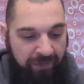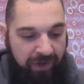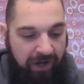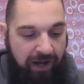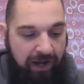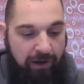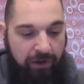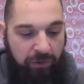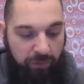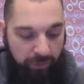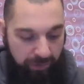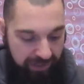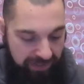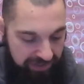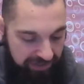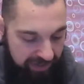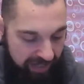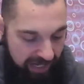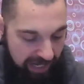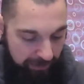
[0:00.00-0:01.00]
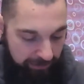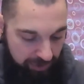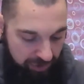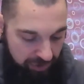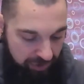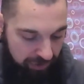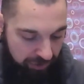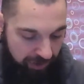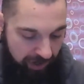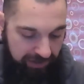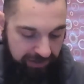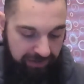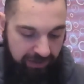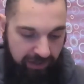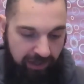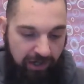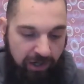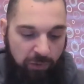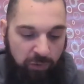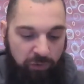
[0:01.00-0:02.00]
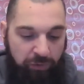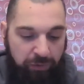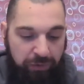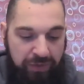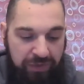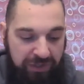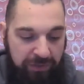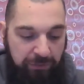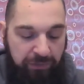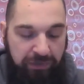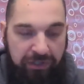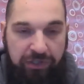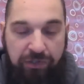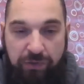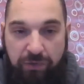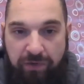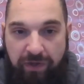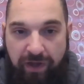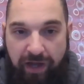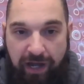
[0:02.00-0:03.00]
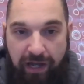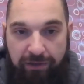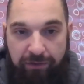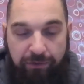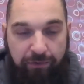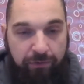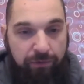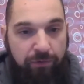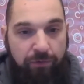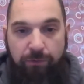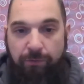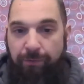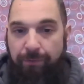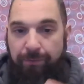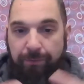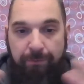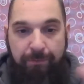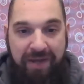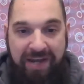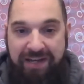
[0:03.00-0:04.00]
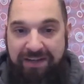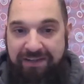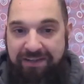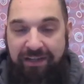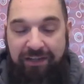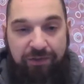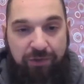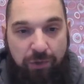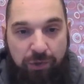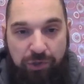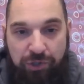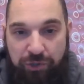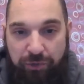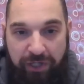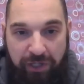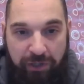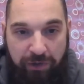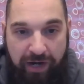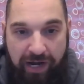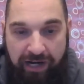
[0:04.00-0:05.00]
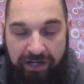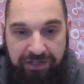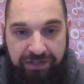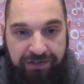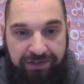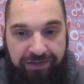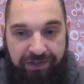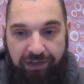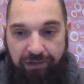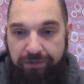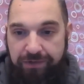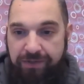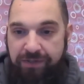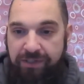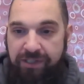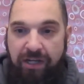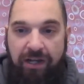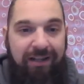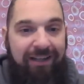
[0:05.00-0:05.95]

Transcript: How do we establish trust? Well, we simply do that through basic social interaction skills,